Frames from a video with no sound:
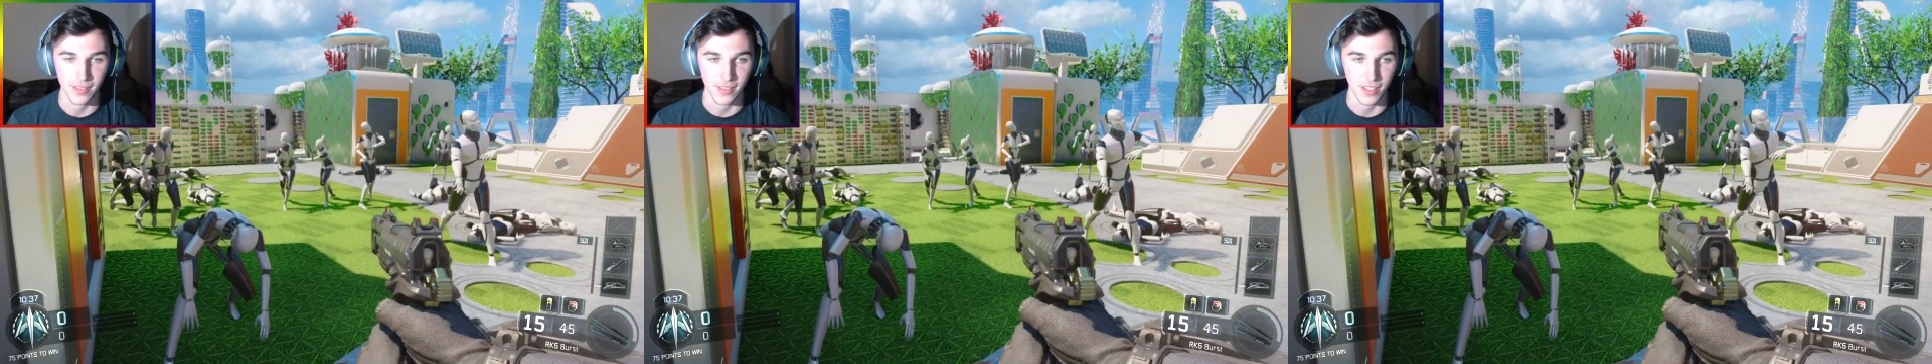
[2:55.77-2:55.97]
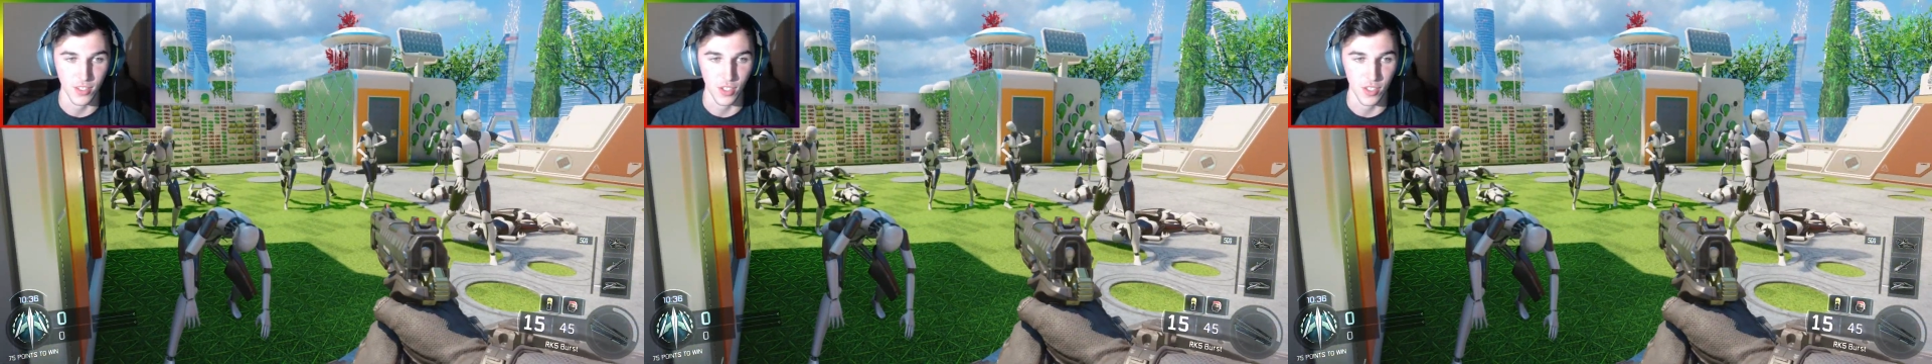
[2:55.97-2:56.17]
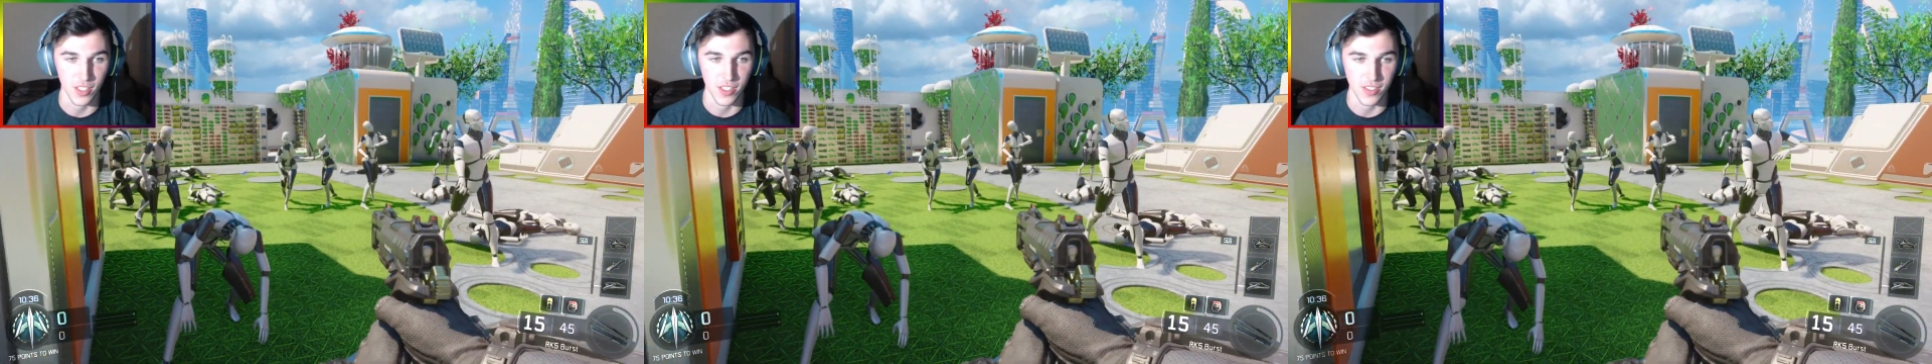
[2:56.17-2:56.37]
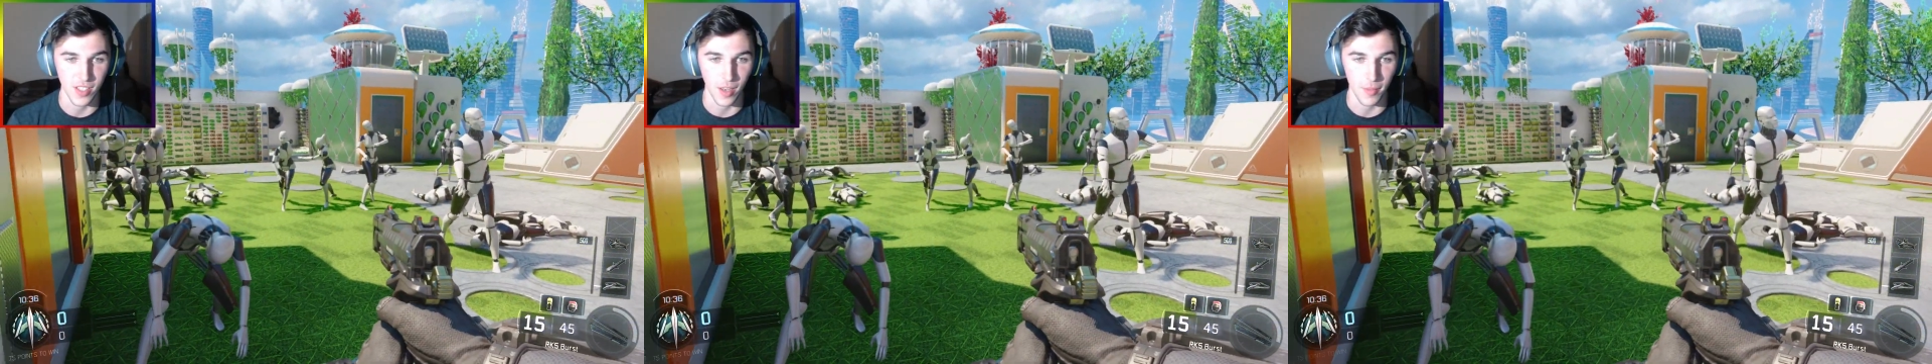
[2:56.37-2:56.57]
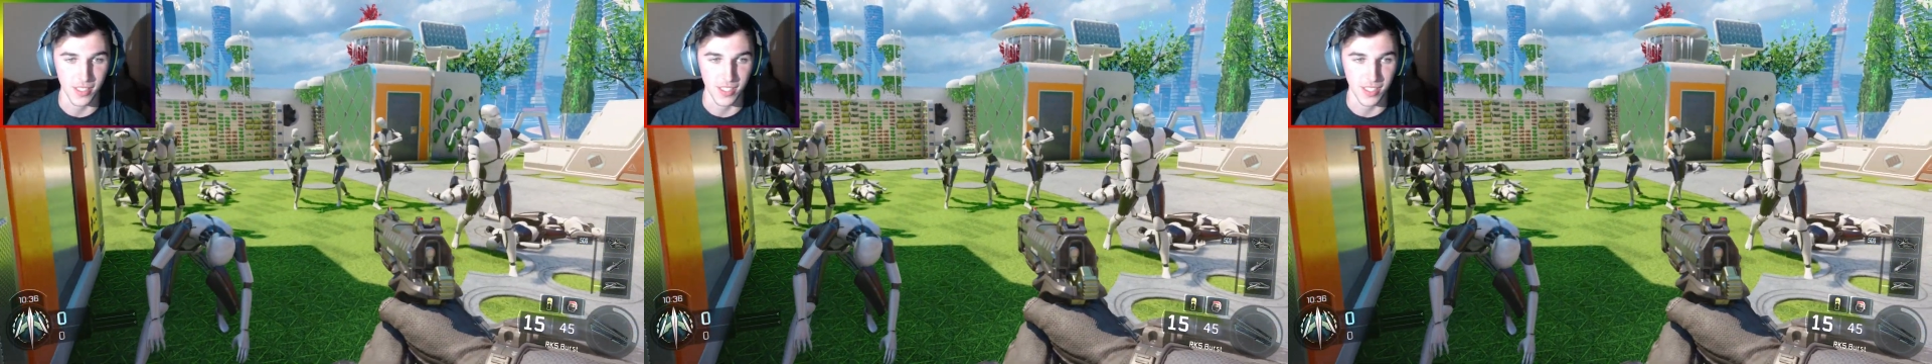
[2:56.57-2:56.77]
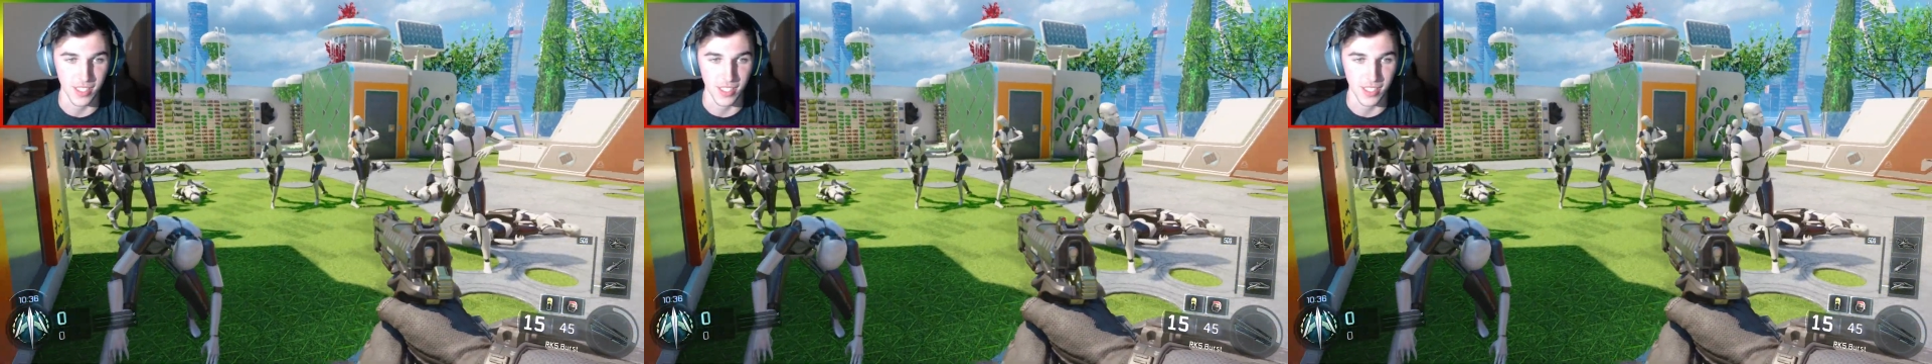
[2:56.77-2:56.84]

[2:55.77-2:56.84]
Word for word: they turn into zombies,